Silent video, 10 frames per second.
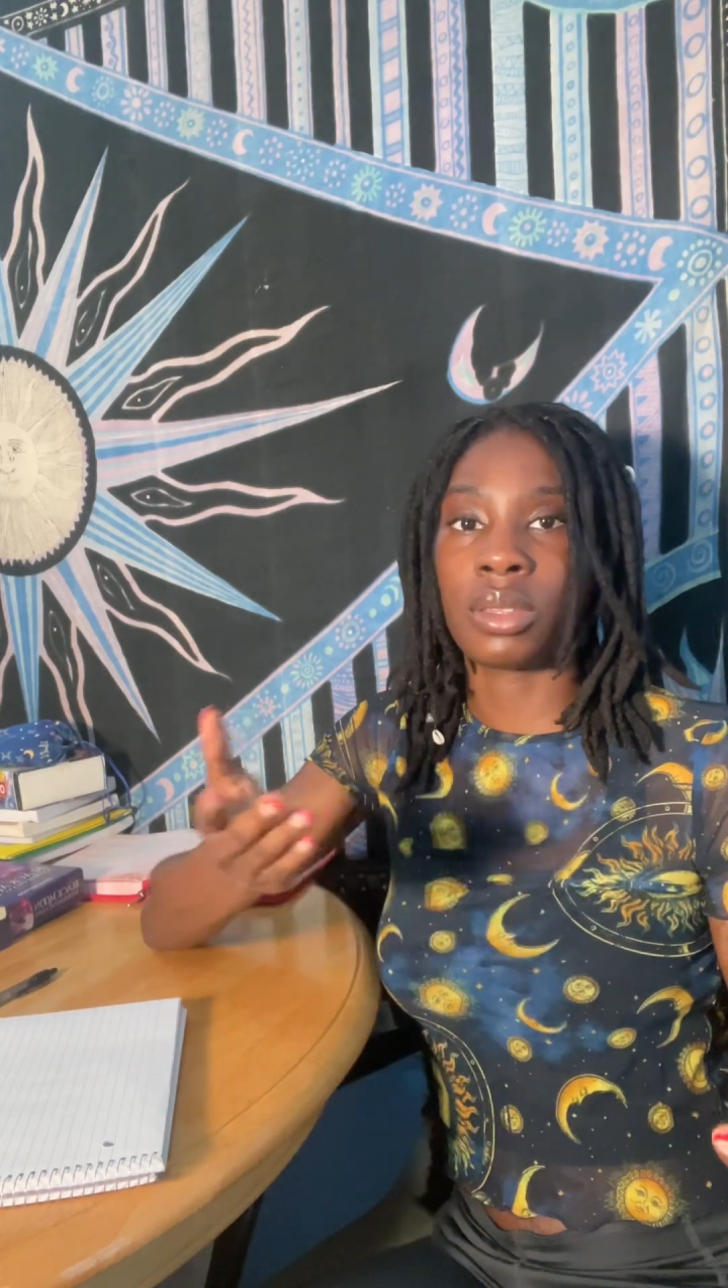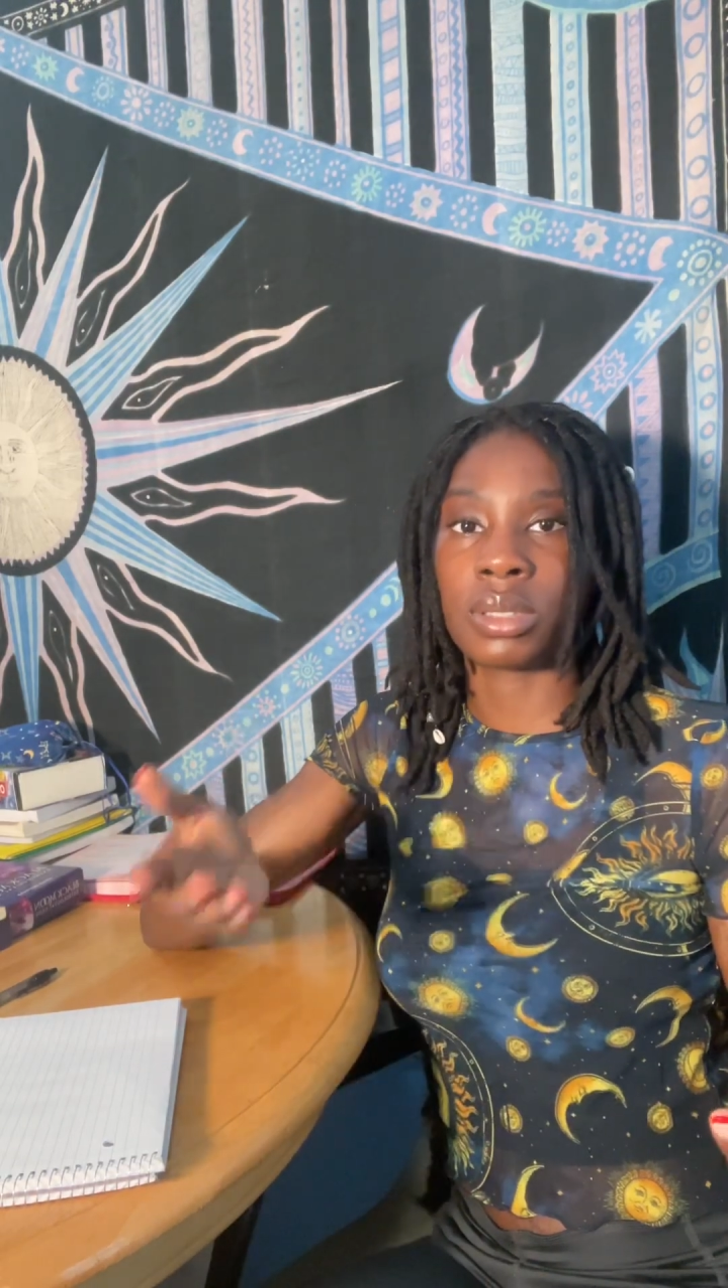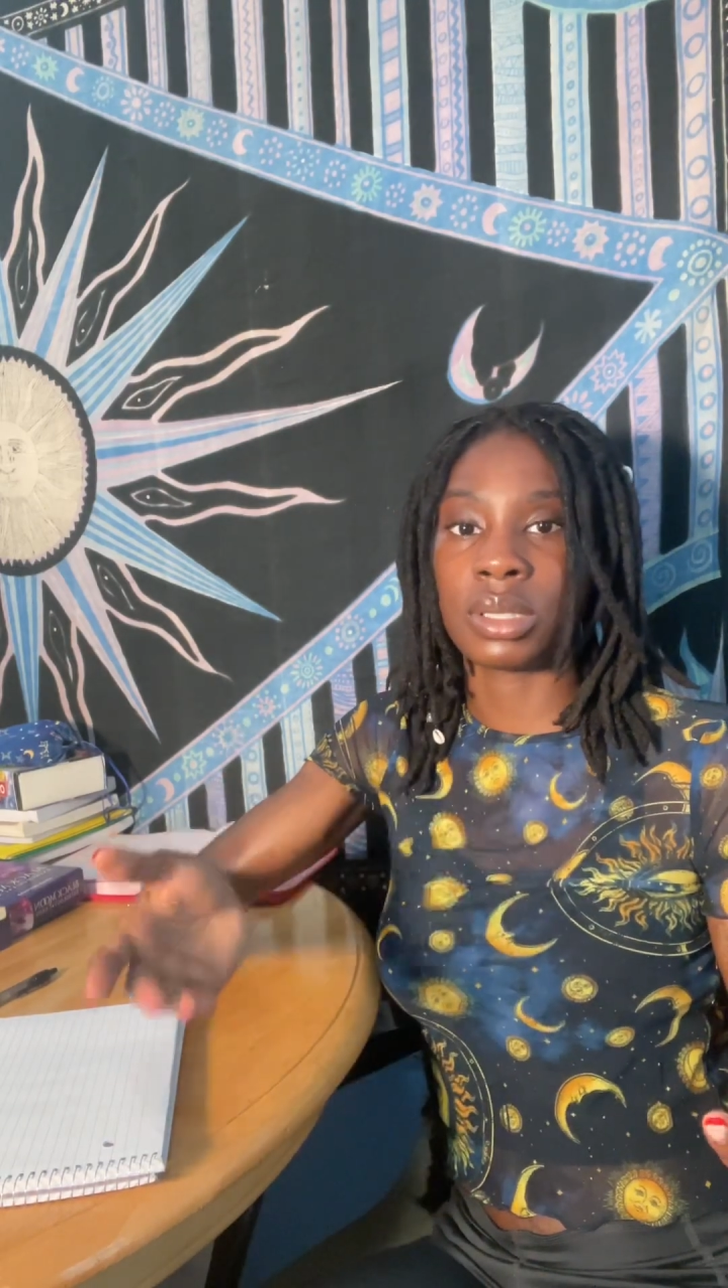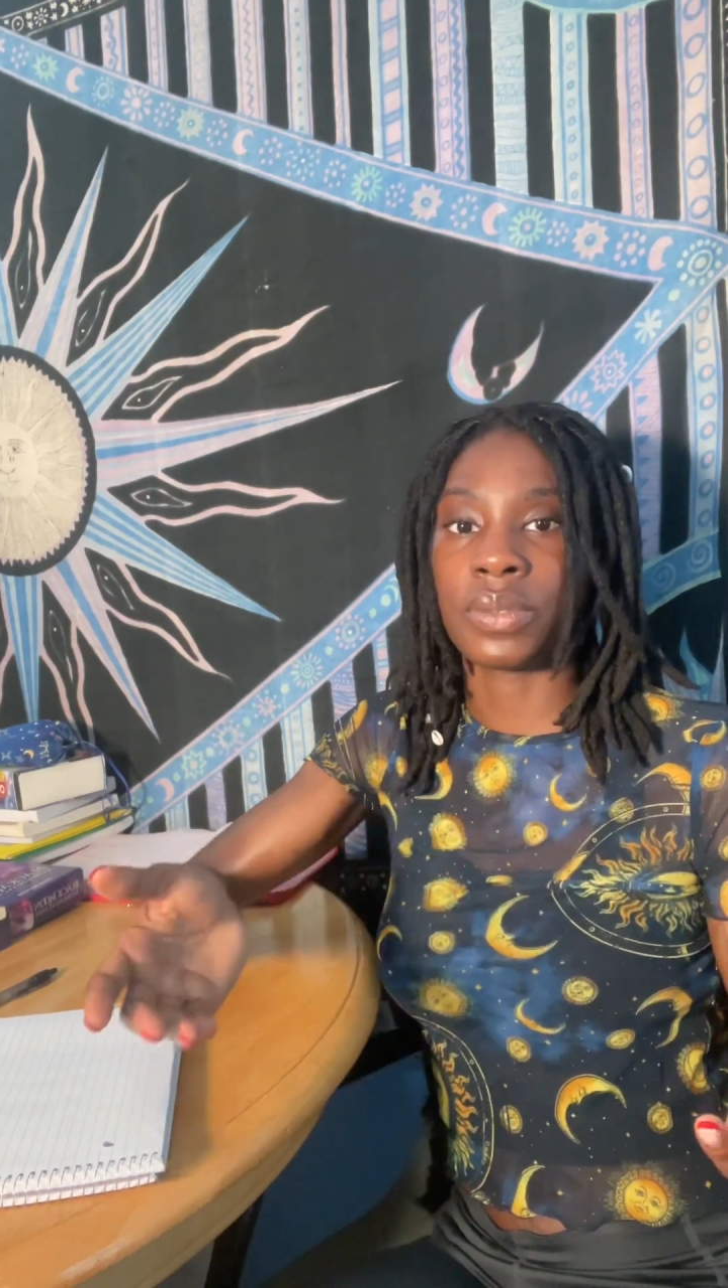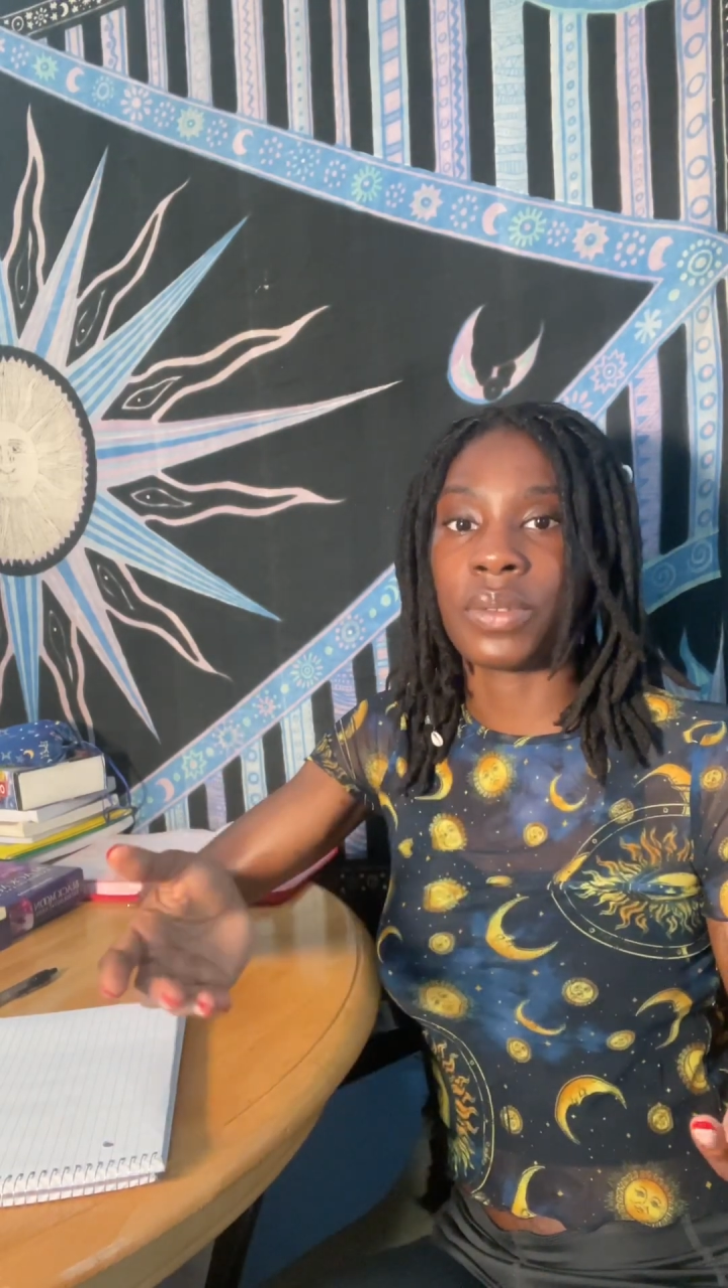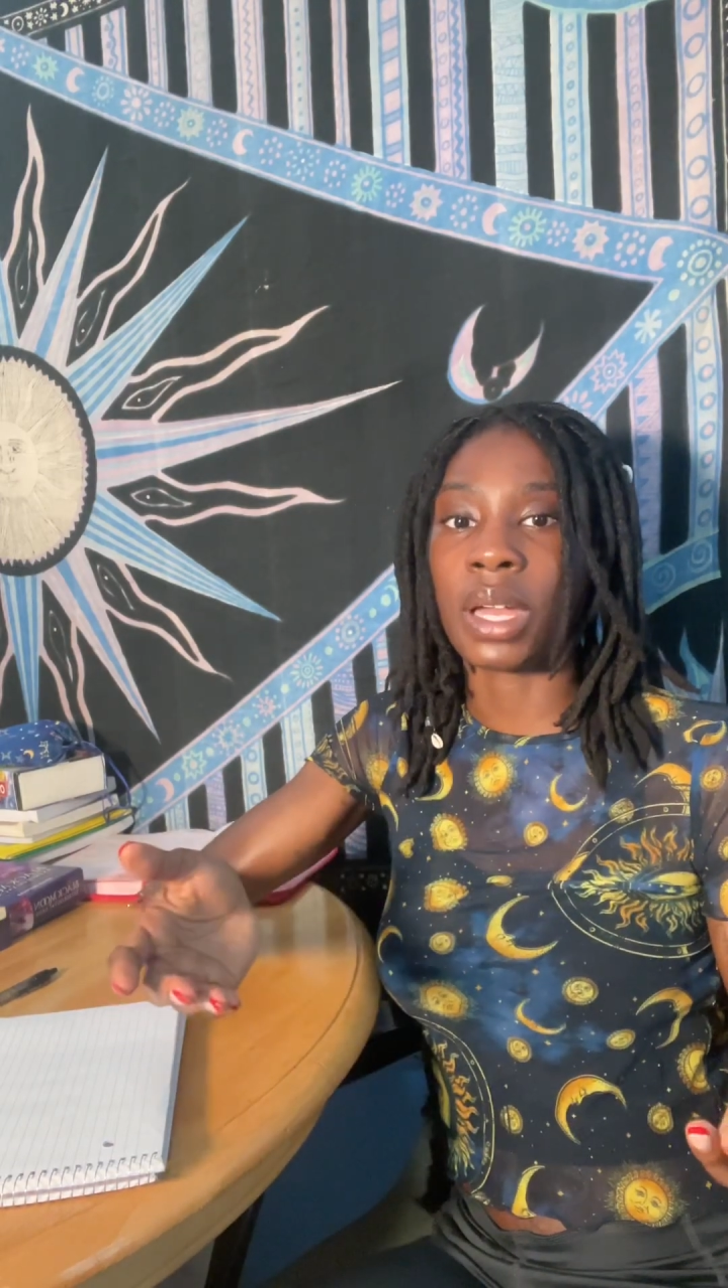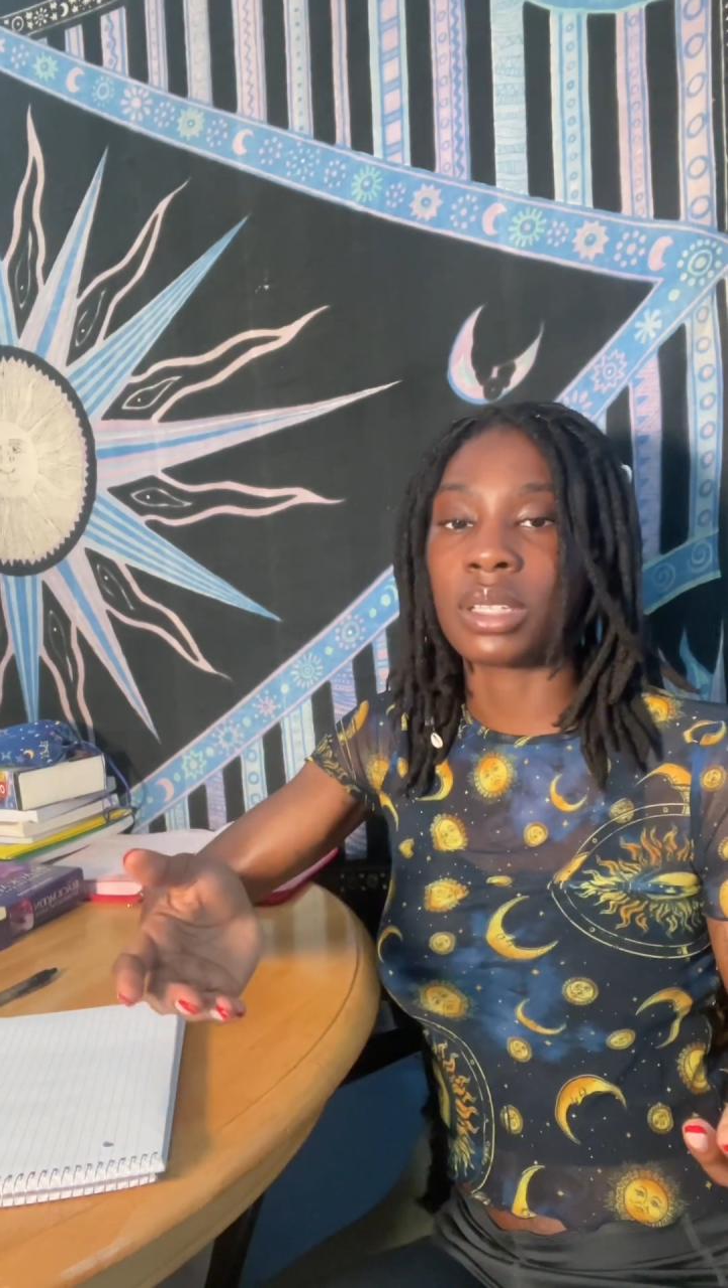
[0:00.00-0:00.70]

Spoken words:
is a fire